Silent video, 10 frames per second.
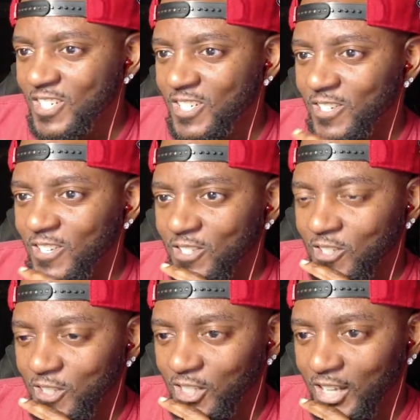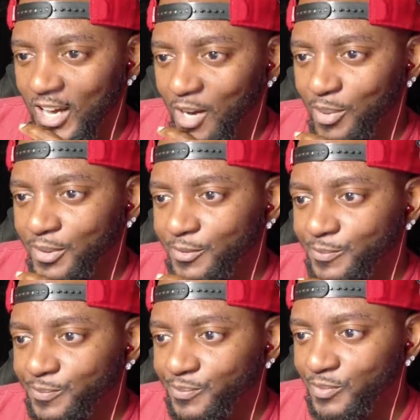It's a good lob.
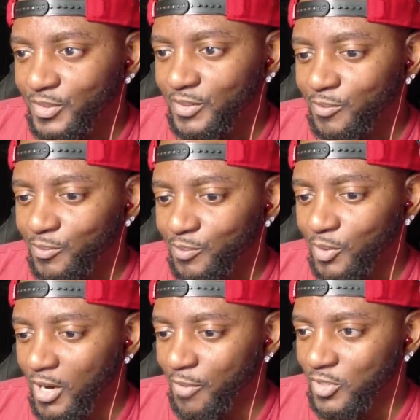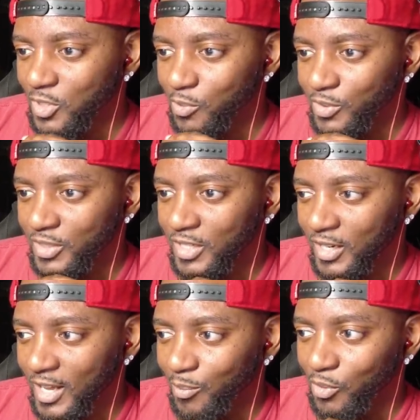But obviously we would need a
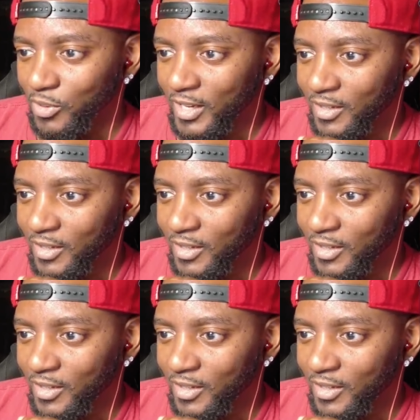lot more of that.